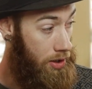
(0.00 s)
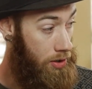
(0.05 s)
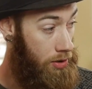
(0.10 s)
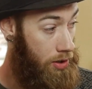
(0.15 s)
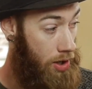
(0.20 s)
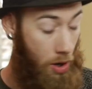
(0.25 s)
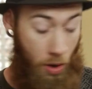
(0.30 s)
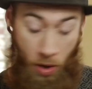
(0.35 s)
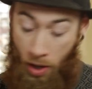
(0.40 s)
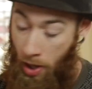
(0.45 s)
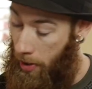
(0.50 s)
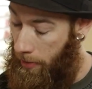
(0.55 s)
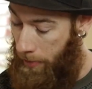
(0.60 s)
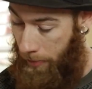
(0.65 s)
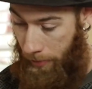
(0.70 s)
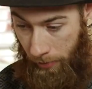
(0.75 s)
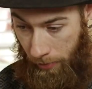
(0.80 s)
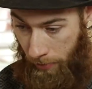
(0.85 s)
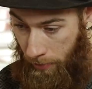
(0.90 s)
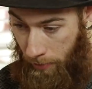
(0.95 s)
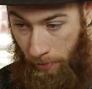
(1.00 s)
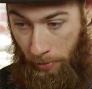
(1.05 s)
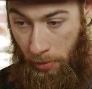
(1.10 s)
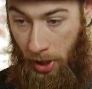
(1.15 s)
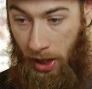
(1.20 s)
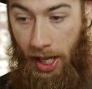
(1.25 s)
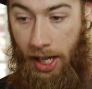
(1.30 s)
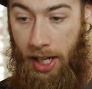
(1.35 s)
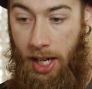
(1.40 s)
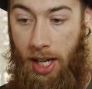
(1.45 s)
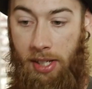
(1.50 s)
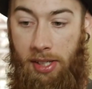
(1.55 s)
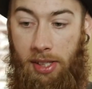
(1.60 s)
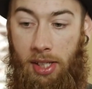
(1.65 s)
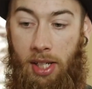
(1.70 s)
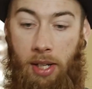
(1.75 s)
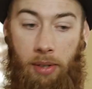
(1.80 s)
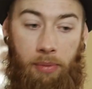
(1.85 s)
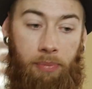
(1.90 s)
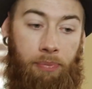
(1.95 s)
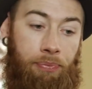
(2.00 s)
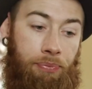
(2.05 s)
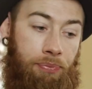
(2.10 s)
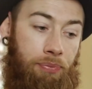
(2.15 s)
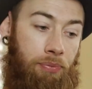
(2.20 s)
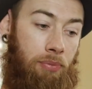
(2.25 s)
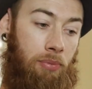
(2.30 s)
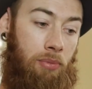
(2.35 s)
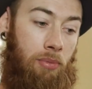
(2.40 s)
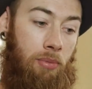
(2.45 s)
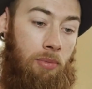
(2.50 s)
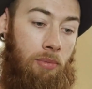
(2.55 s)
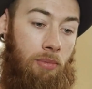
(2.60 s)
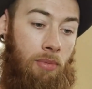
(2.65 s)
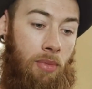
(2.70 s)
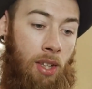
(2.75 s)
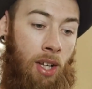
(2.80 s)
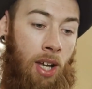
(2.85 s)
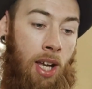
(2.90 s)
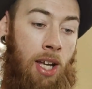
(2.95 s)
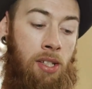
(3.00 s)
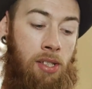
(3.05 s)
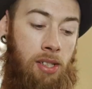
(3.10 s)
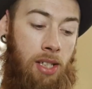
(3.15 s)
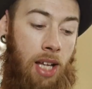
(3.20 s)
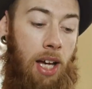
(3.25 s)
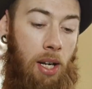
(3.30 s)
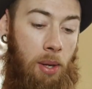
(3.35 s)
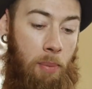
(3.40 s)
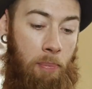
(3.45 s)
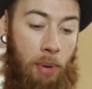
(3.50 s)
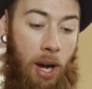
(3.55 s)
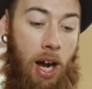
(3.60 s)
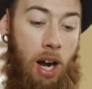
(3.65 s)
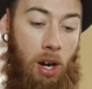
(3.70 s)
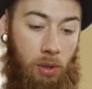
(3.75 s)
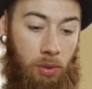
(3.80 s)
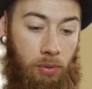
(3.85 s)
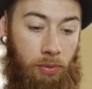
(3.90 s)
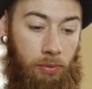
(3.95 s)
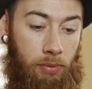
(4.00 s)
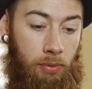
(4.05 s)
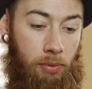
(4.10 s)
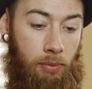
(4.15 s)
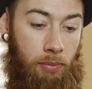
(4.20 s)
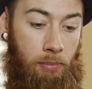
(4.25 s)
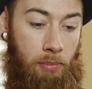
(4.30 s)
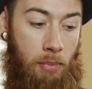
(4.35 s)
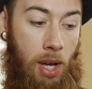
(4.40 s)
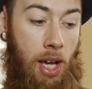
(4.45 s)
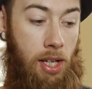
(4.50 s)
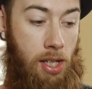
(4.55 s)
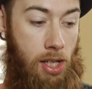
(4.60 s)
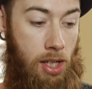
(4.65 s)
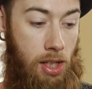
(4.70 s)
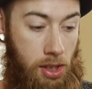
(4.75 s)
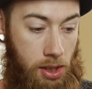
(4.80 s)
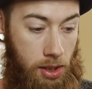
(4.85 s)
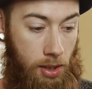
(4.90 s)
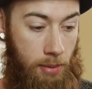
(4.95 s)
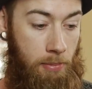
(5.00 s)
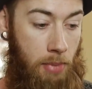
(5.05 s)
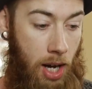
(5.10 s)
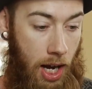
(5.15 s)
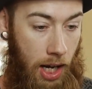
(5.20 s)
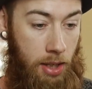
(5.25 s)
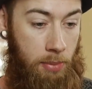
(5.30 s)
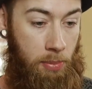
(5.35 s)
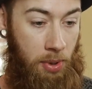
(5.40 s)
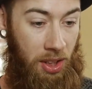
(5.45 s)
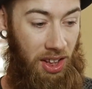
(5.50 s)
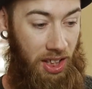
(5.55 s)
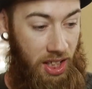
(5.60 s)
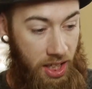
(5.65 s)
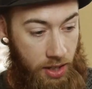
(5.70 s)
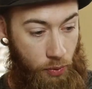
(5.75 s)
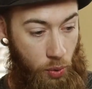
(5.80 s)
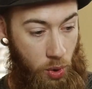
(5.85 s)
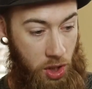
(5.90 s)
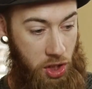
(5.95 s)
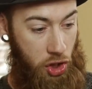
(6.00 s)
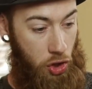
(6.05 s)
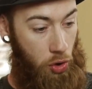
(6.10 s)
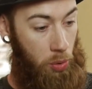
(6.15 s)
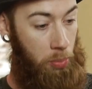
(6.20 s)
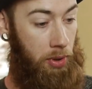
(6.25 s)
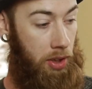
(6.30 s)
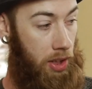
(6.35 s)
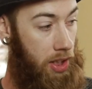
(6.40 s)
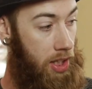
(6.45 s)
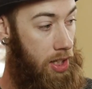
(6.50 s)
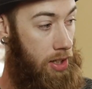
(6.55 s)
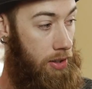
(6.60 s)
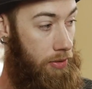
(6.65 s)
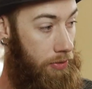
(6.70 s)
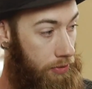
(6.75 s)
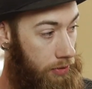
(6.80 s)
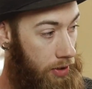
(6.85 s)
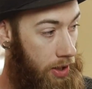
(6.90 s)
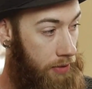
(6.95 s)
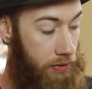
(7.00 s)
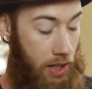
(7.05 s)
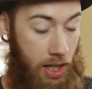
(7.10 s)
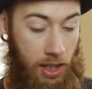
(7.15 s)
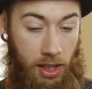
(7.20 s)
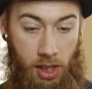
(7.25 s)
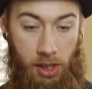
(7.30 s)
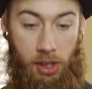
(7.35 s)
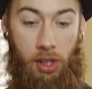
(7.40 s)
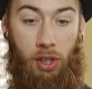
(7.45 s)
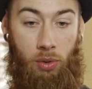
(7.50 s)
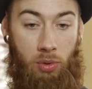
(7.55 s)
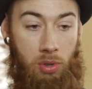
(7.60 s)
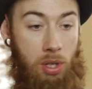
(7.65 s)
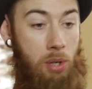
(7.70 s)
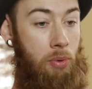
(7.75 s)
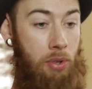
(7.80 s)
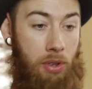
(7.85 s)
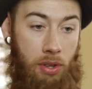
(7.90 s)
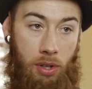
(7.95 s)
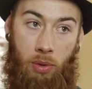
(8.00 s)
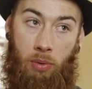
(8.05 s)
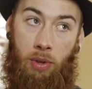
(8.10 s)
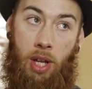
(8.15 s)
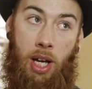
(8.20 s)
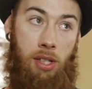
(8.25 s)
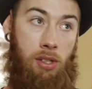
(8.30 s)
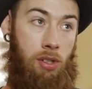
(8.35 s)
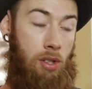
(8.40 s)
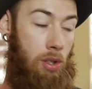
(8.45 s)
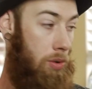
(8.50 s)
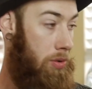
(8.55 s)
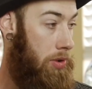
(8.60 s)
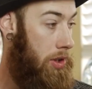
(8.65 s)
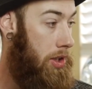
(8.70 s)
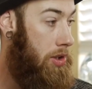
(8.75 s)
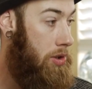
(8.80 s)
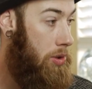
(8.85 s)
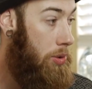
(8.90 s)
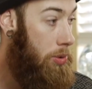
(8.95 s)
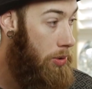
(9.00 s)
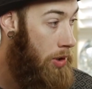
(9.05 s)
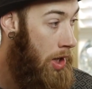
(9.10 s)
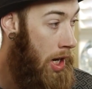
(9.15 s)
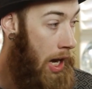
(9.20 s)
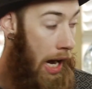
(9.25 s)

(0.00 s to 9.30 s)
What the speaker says: You know, but like I say, it's not about making somebody believe what you believe. Right. If they disagree with you, that's totally cool.